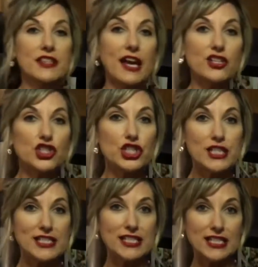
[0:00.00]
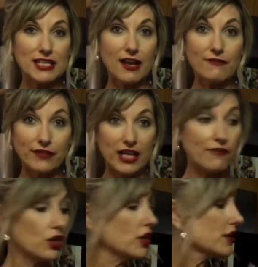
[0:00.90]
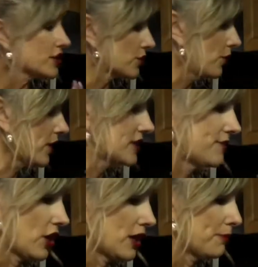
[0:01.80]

that cheesy flavor, so it's very